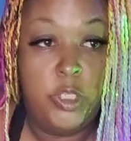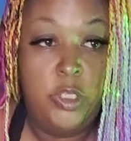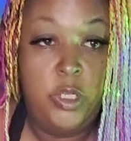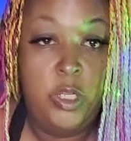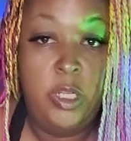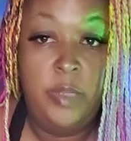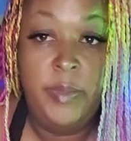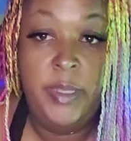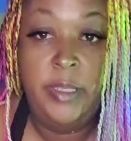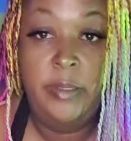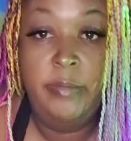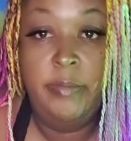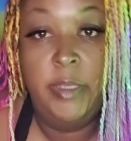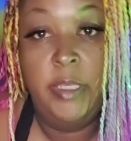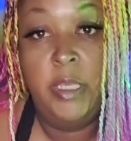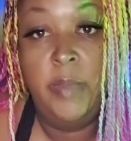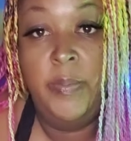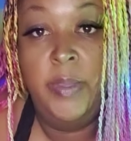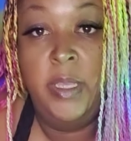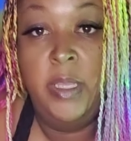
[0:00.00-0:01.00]
You know what I mean?
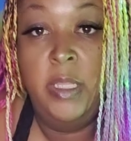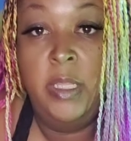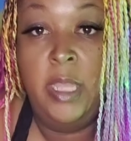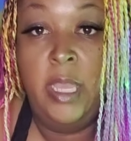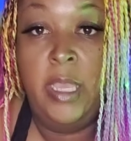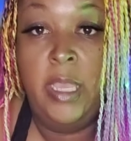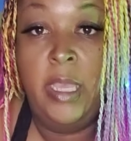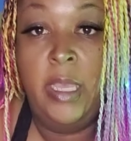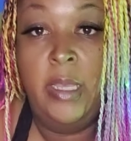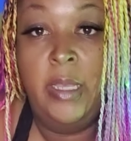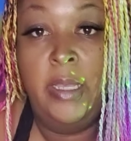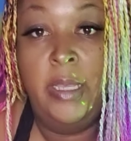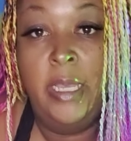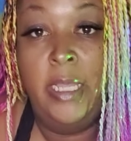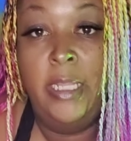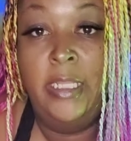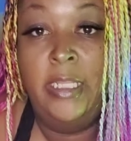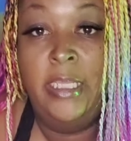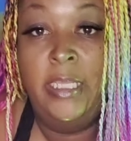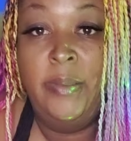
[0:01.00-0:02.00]
It could be like
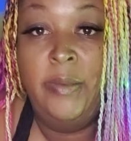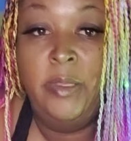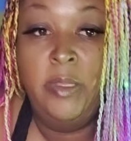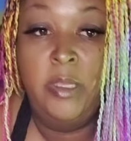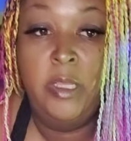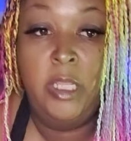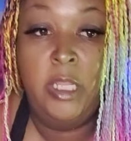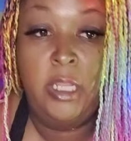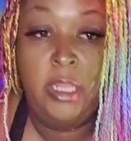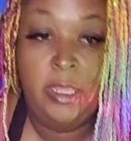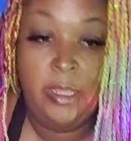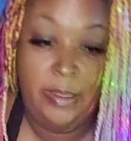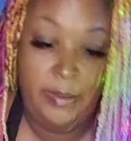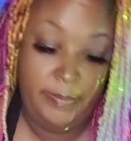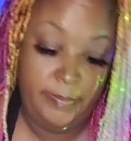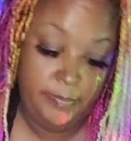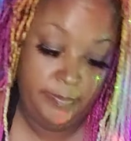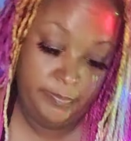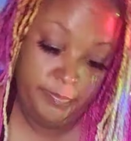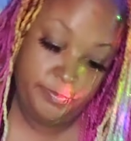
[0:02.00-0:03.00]
a elite club,
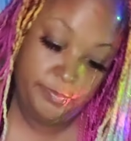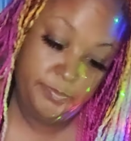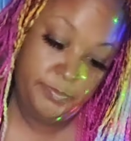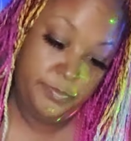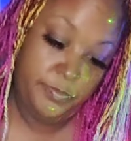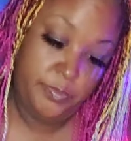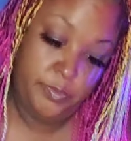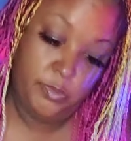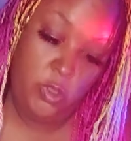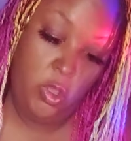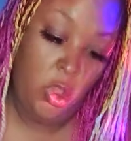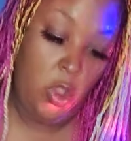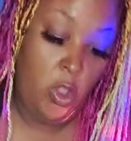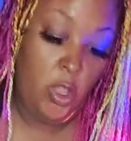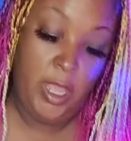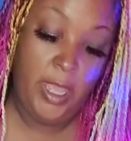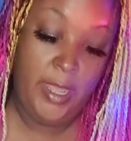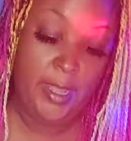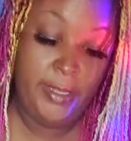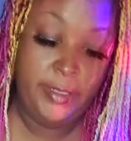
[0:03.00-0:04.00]
all
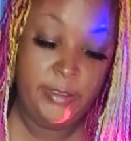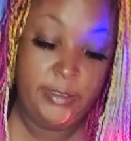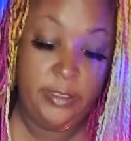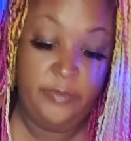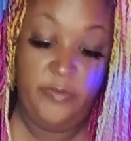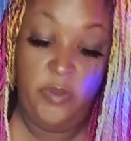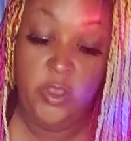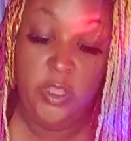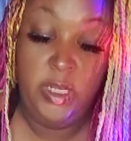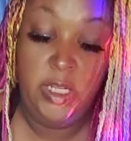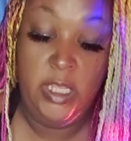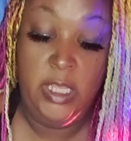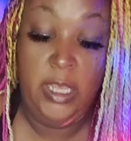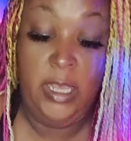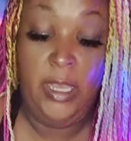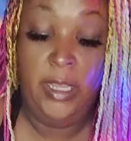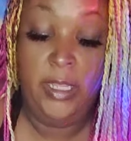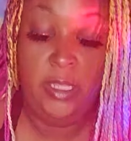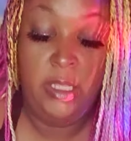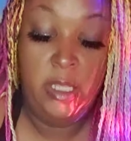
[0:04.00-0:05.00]
kinds of all, any
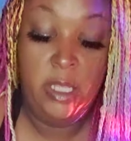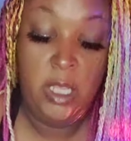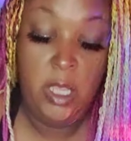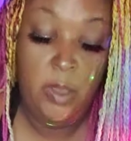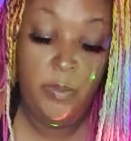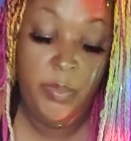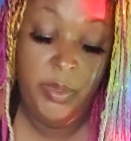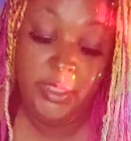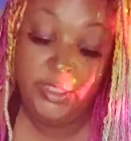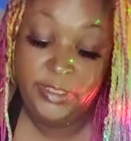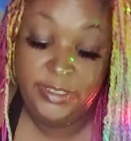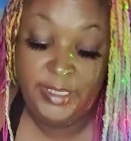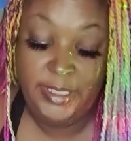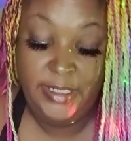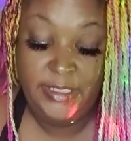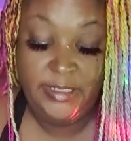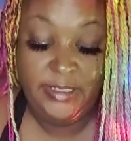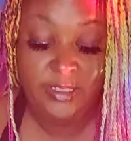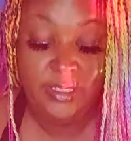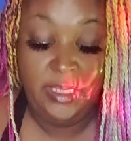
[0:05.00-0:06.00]
kind. But it's
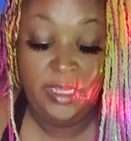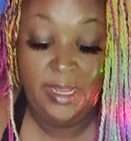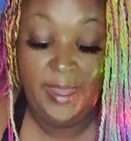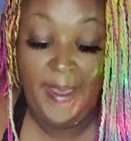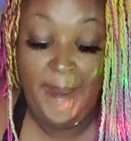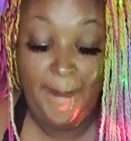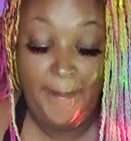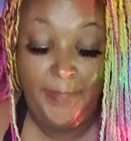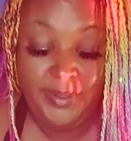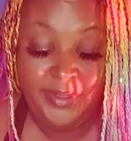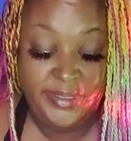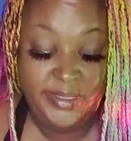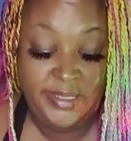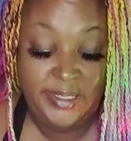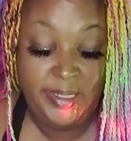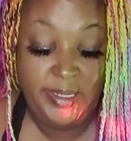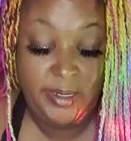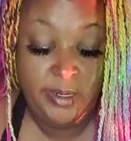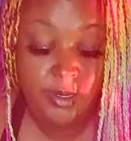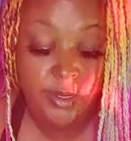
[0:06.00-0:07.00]
saying it's an accomplice
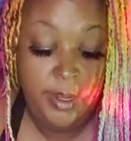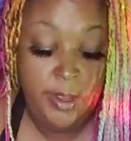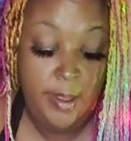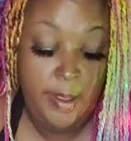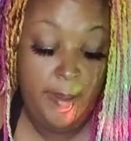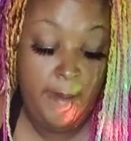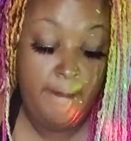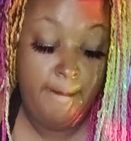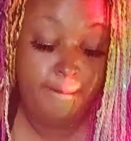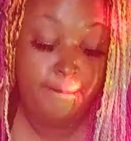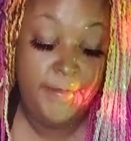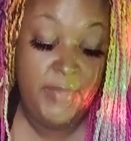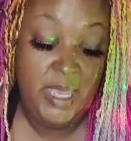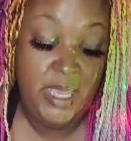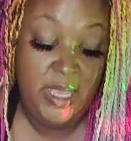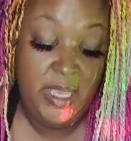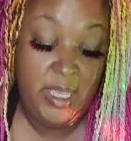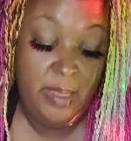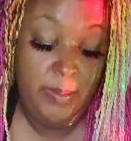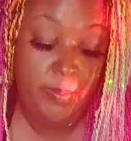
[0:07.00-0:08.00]
here,
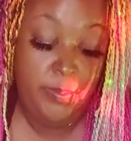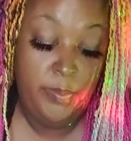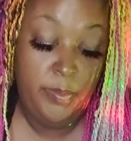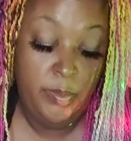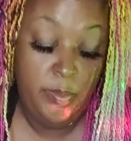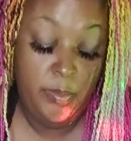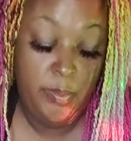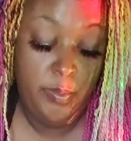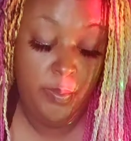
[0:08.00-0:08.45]
making